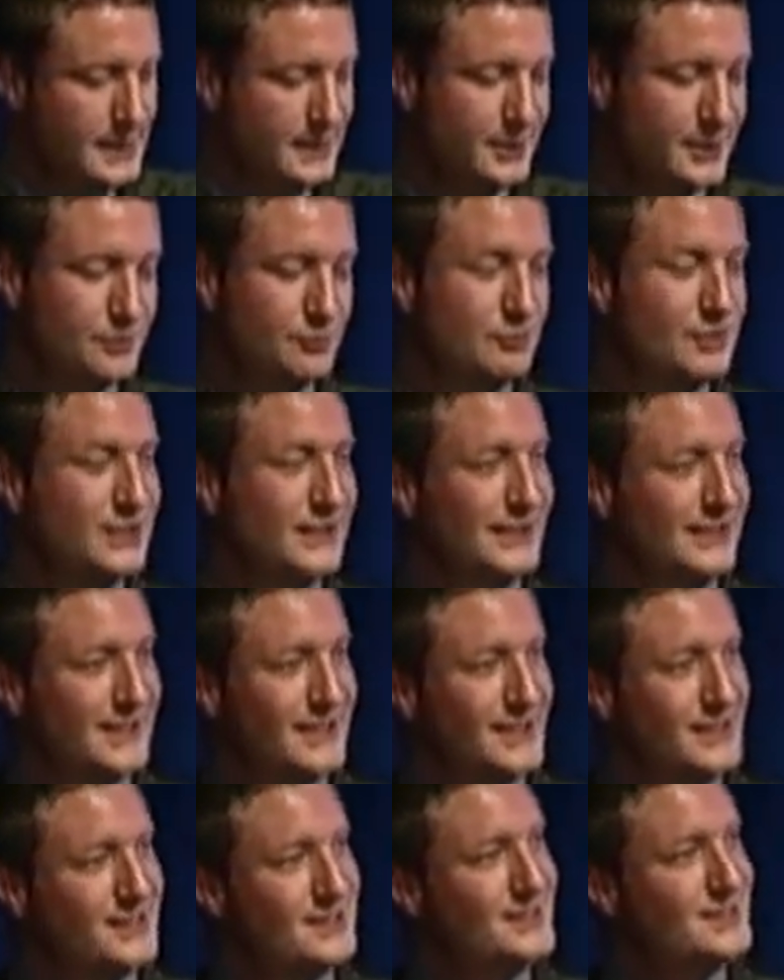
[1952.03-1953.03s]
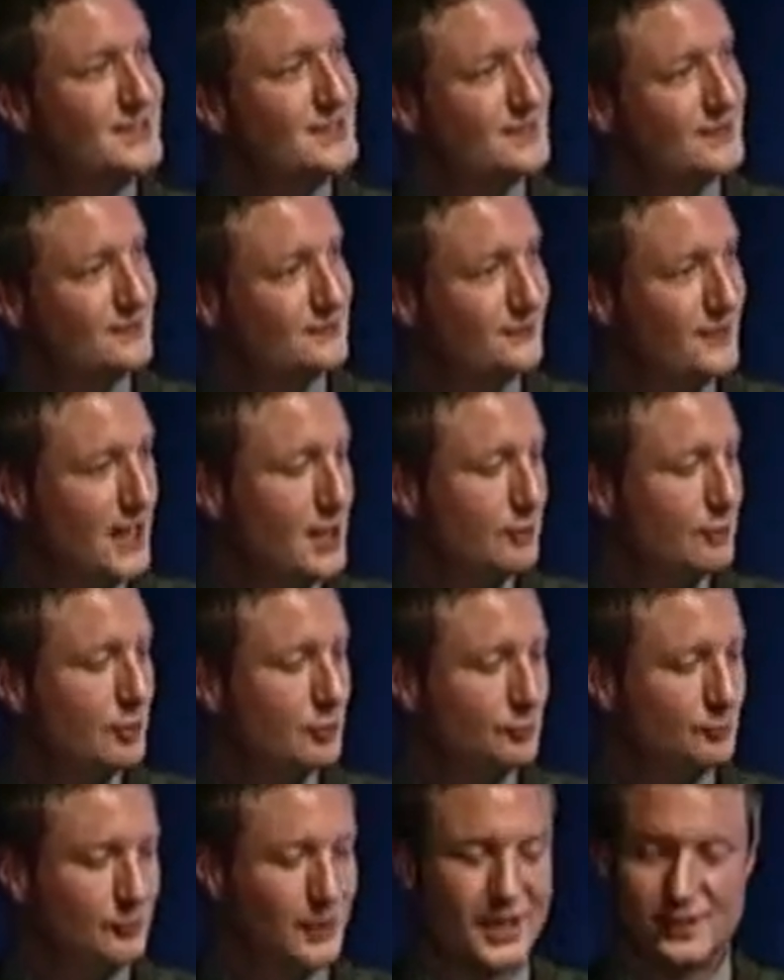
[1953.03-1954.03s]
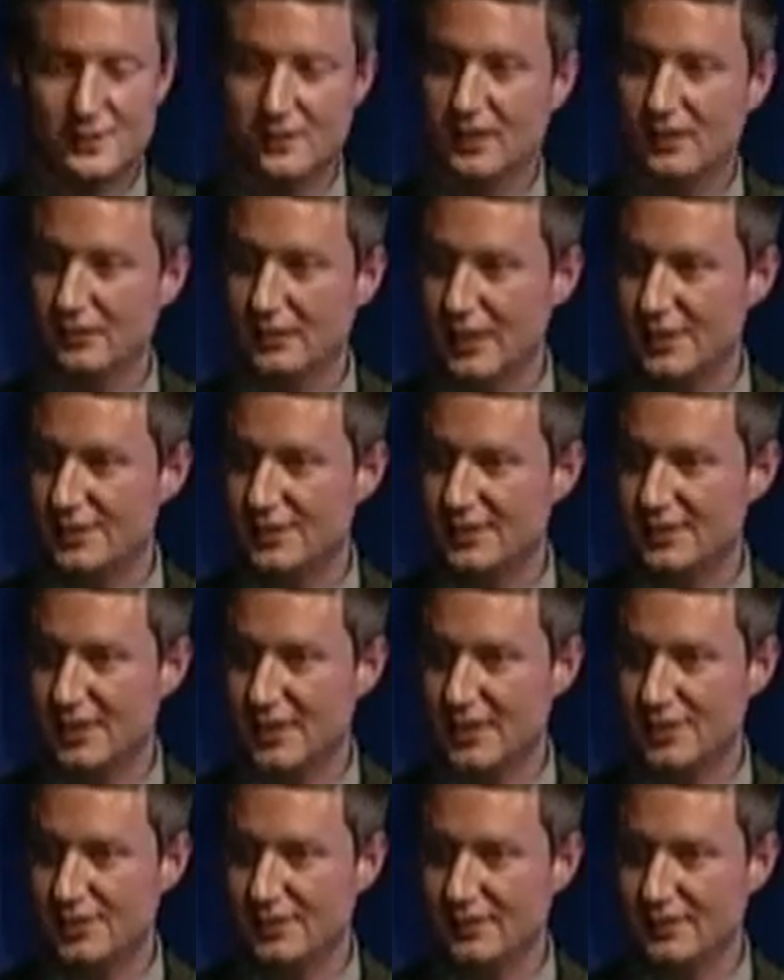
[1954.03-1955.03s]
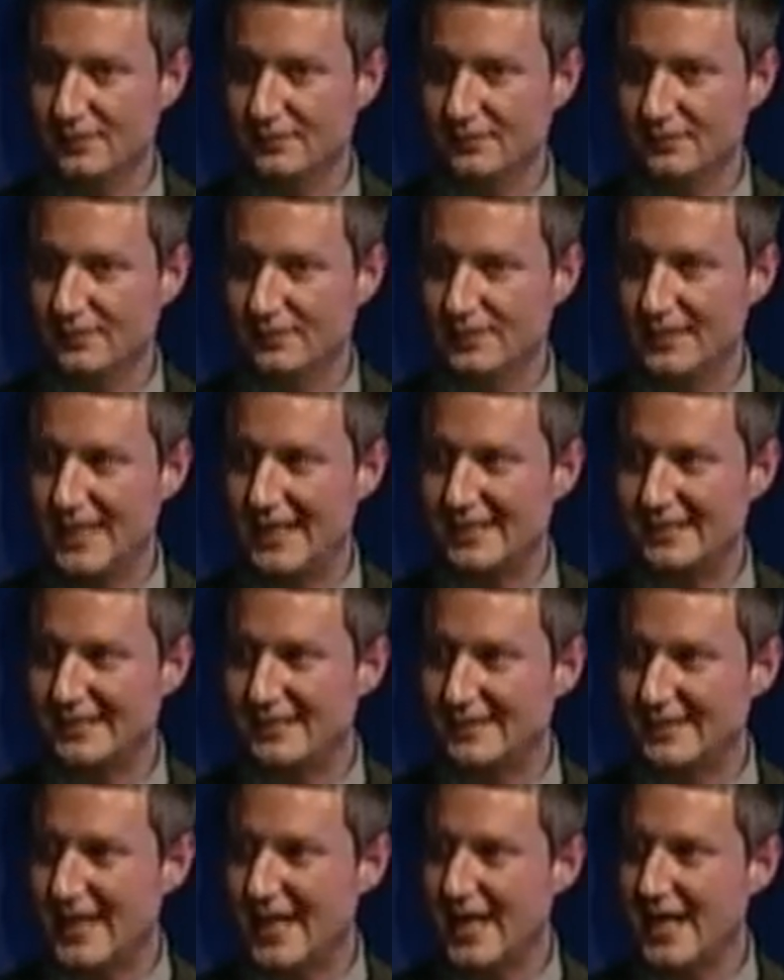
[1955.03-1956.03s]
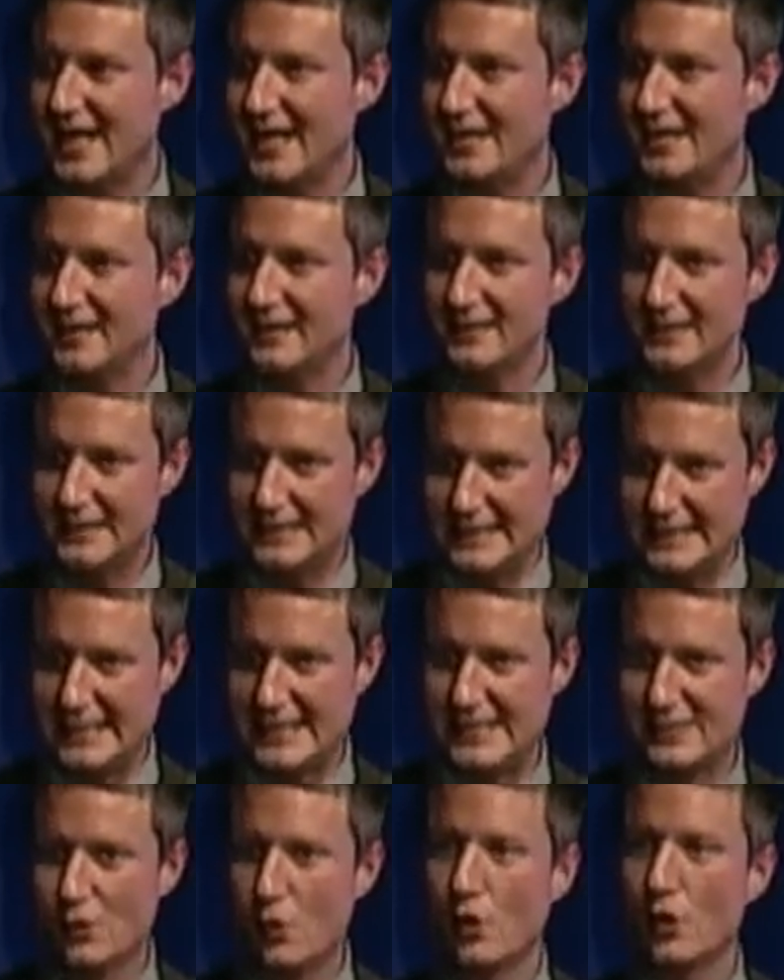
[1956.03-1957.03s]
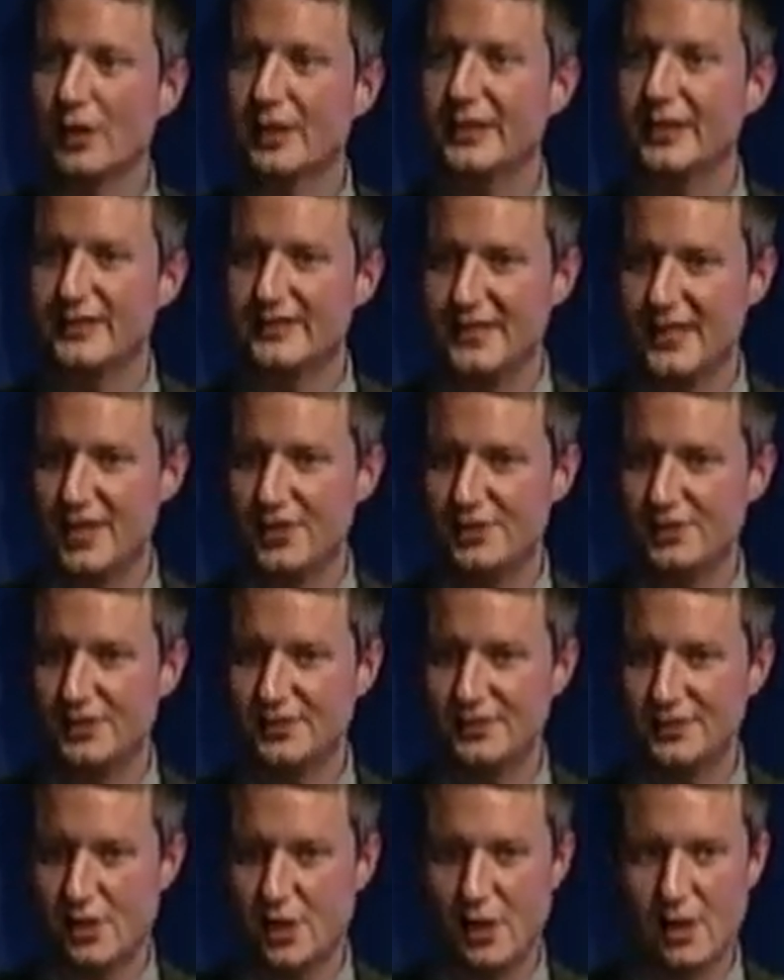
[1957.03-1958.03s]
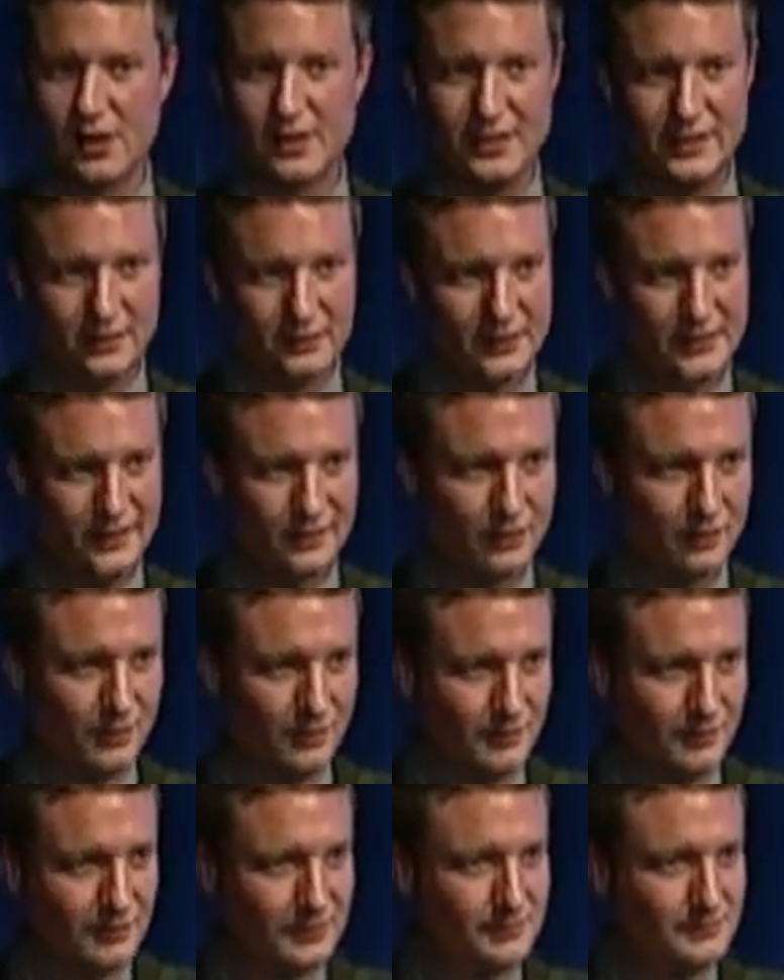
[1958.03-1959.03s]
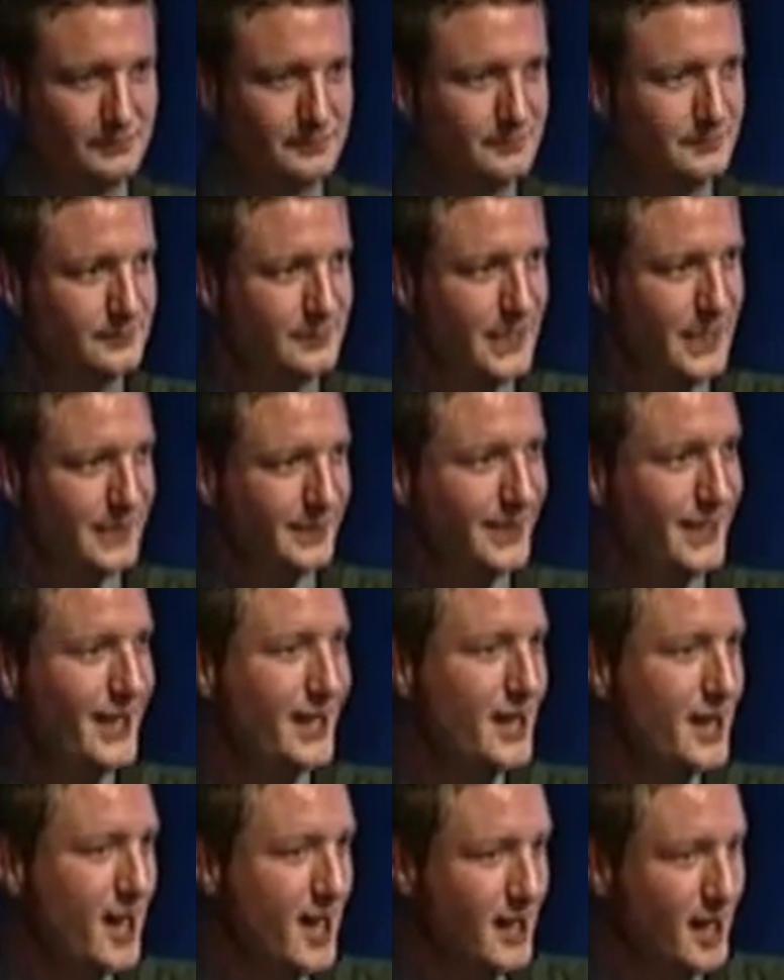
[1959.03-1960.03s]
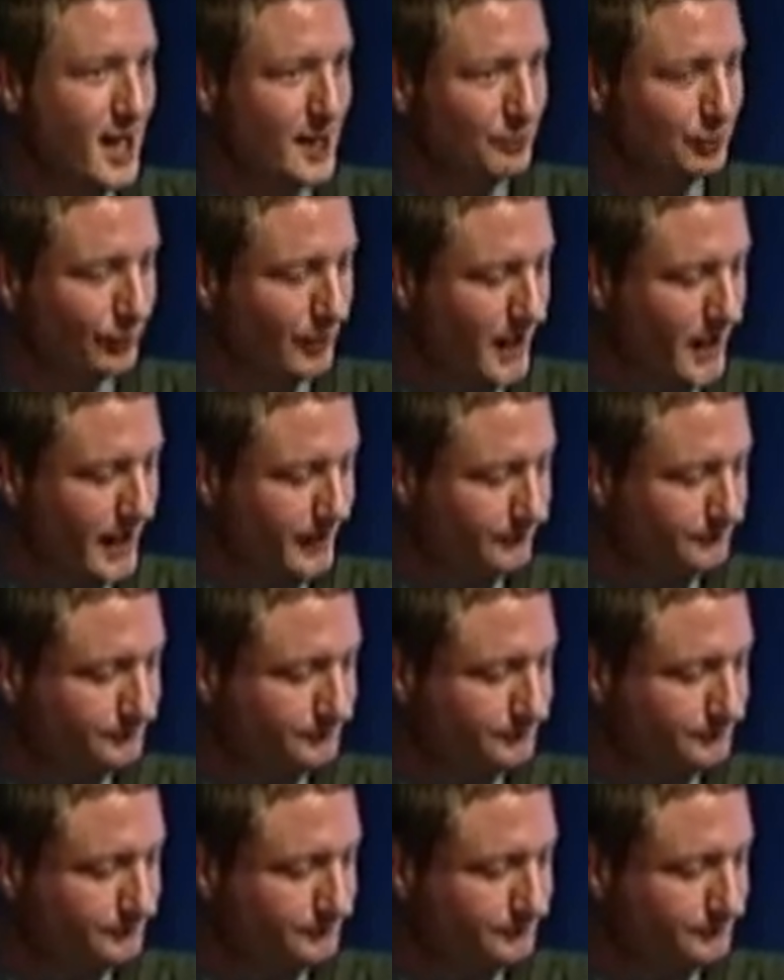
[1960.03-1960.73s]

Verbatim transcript: This was against federal legislation that said these organizations are illegal and cannot operate.